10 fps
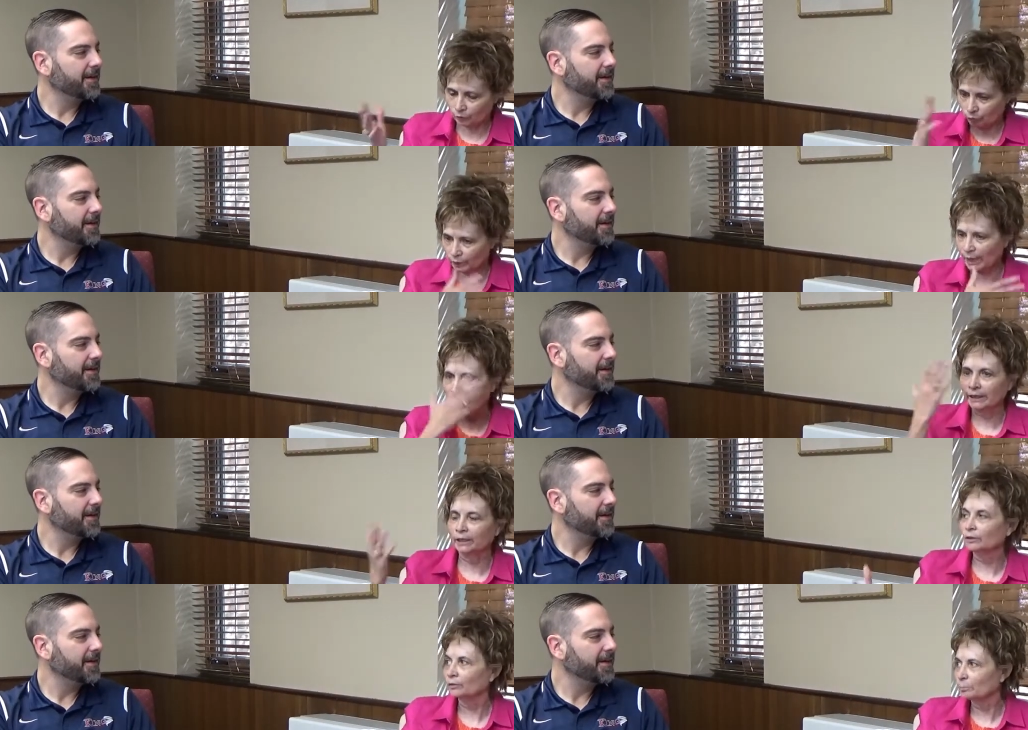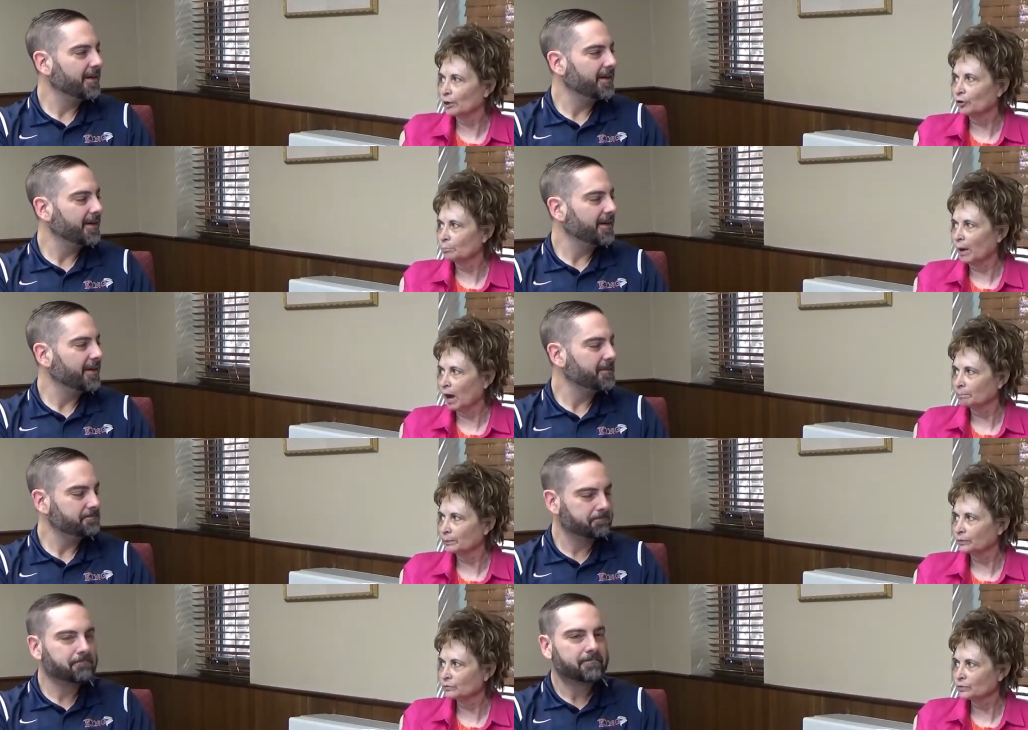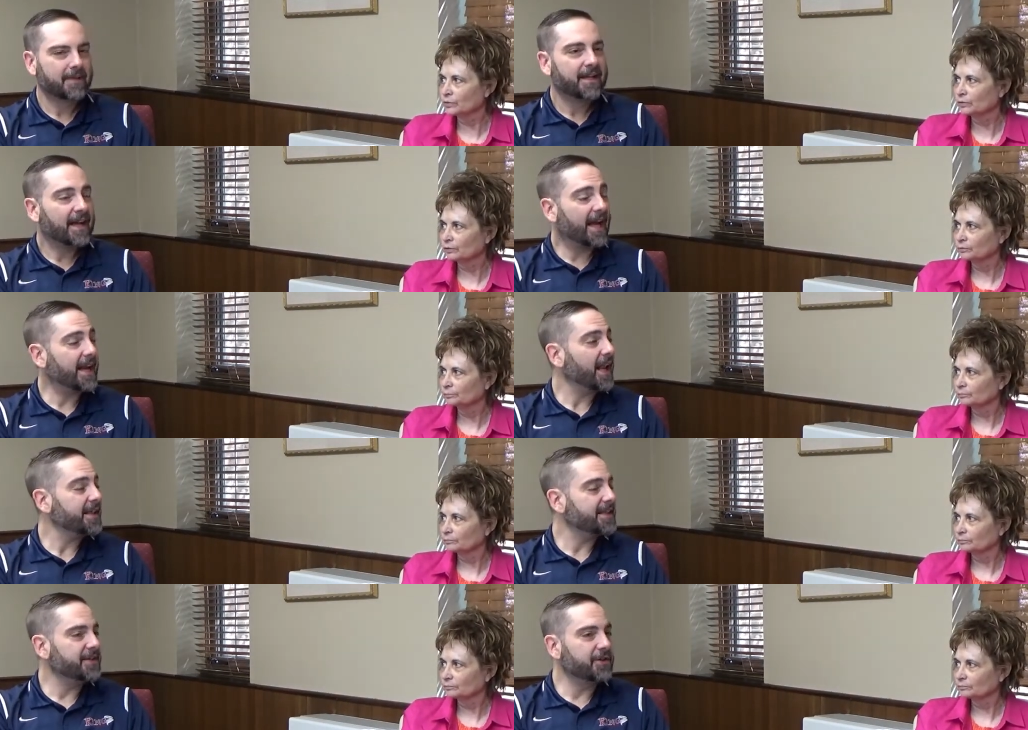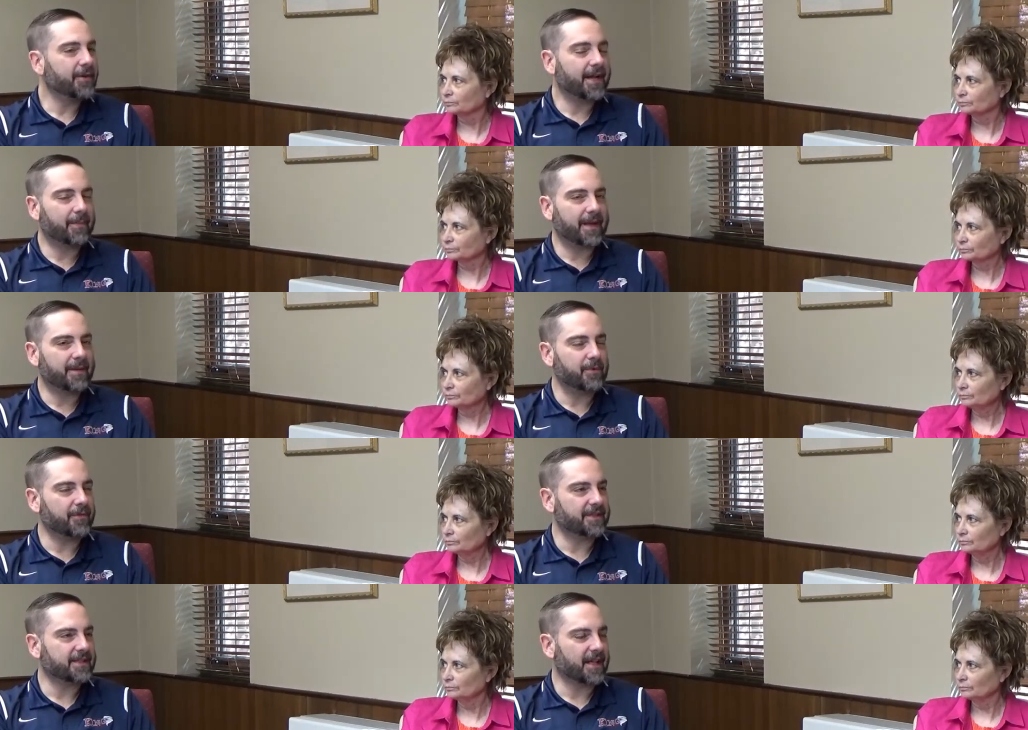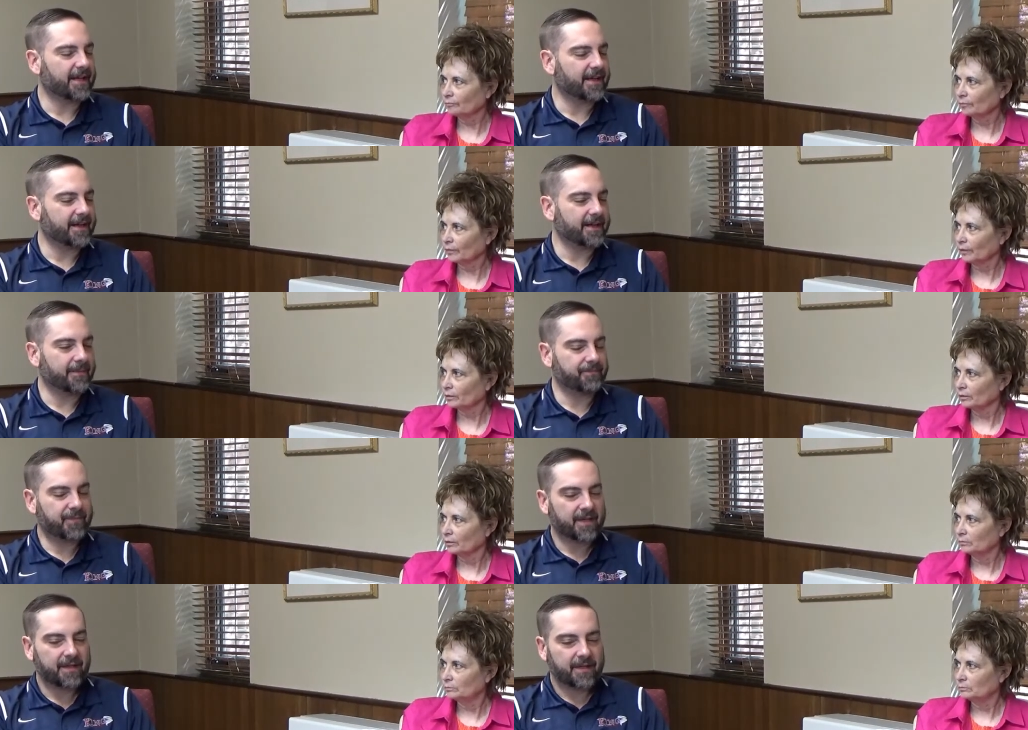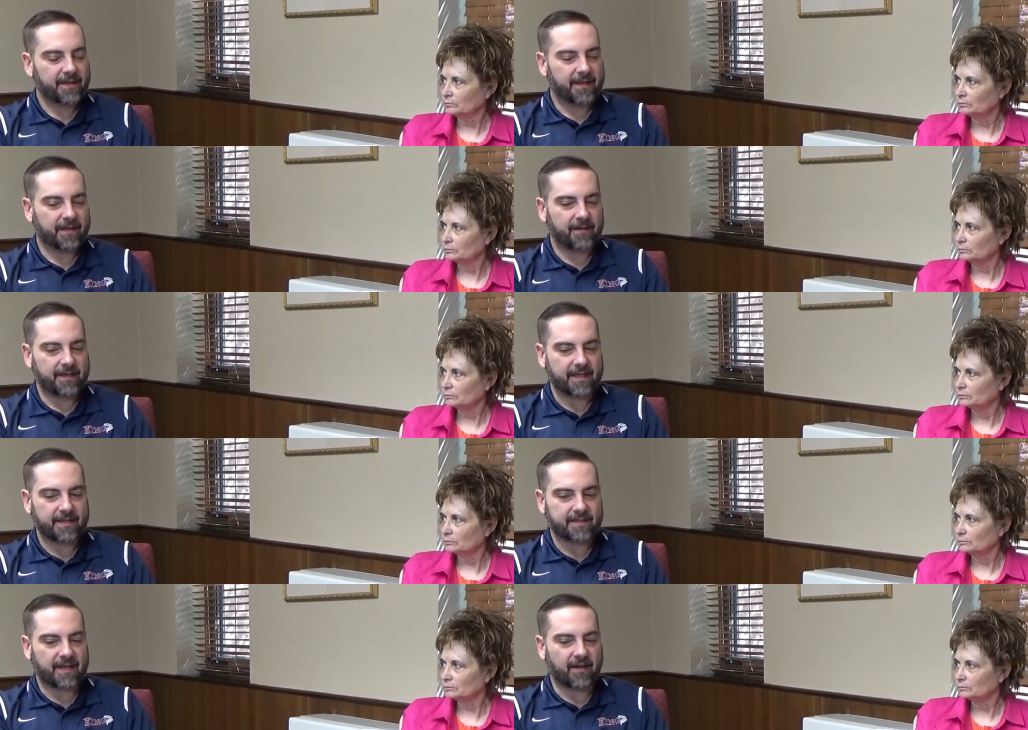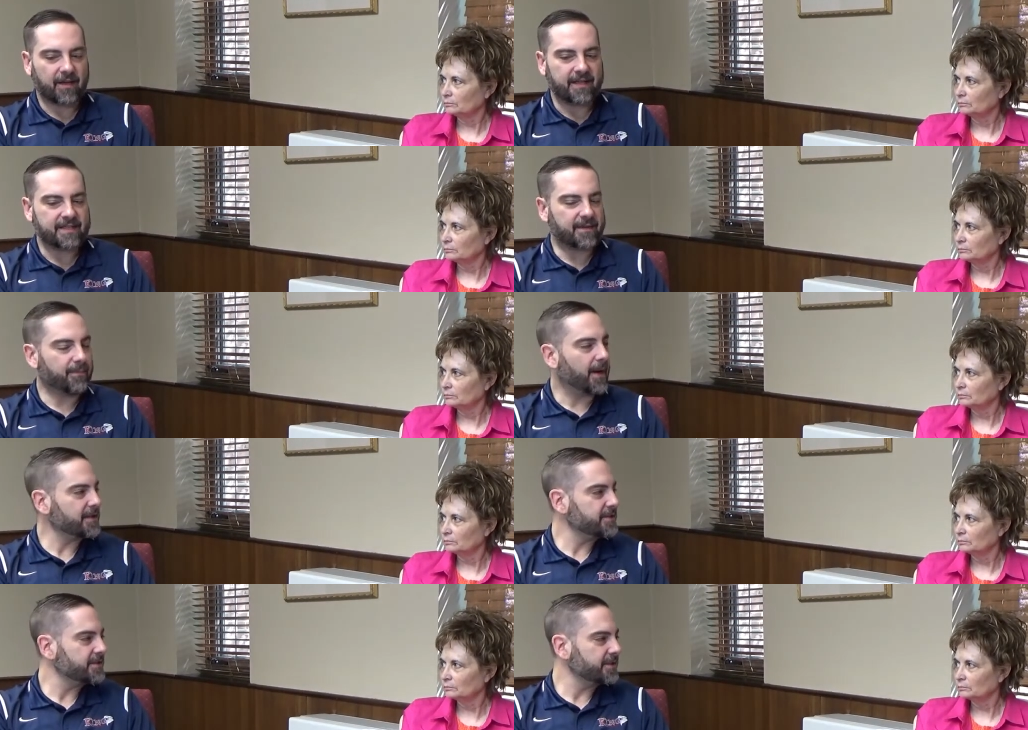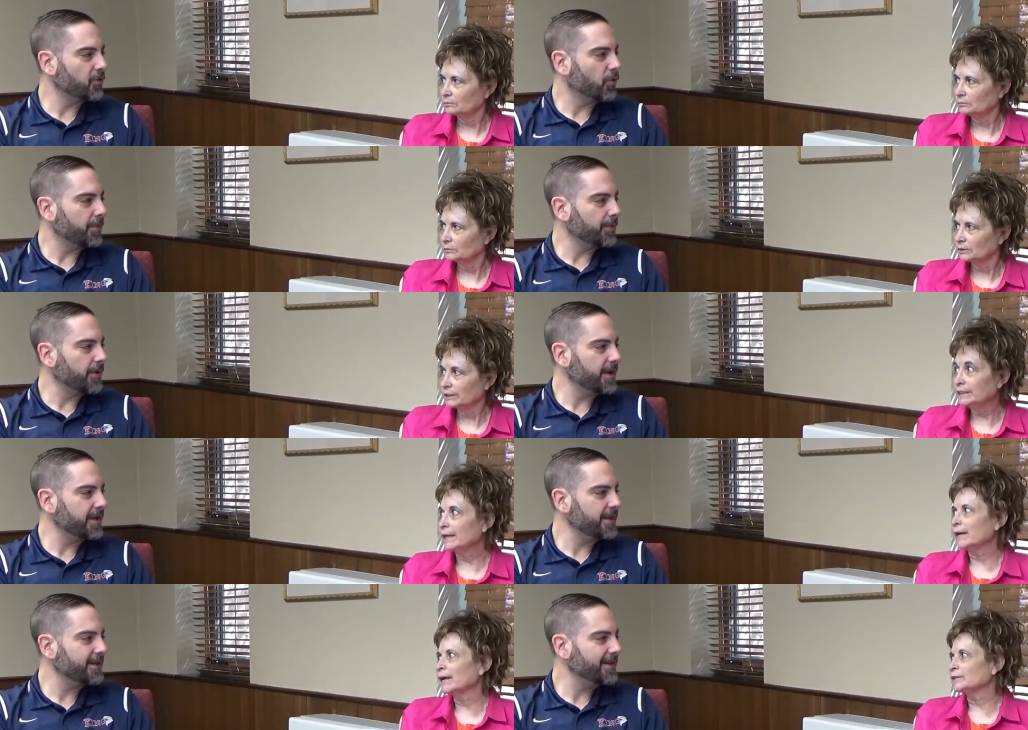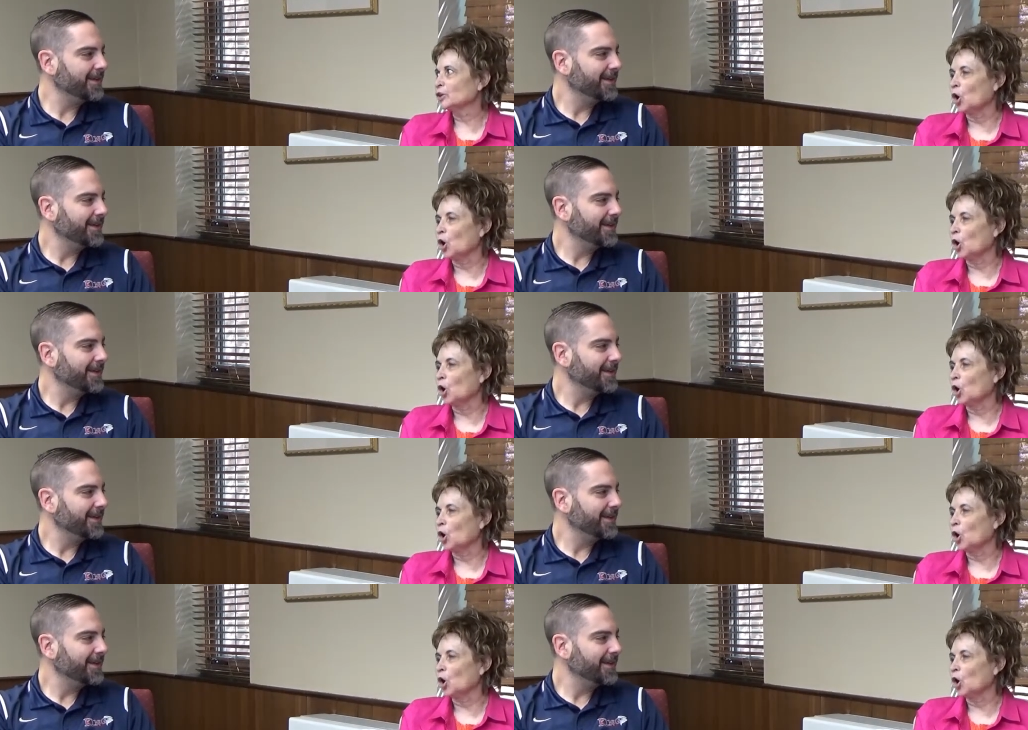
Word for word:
Speaker 1: creating Mary Poppins.
Speaker 2: And I like the new animated movies like um, there is uh, is it Monsters Incorporated? Yes.